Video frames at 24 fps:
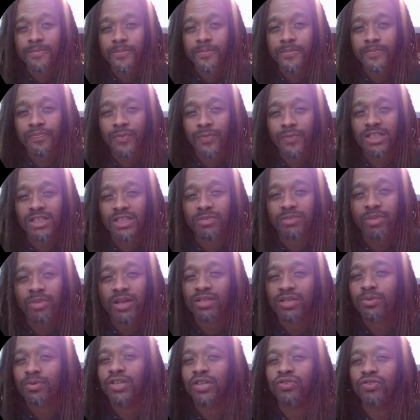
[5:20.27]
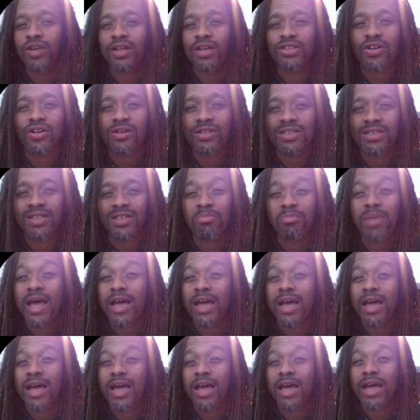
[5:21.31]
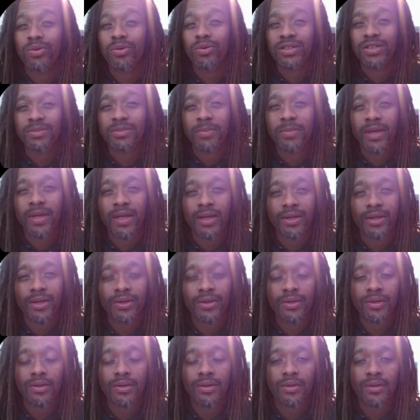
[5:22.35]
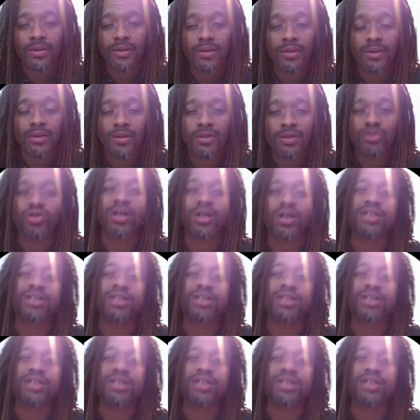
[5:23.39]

especially when we try to turn this into batteries, man trying to turn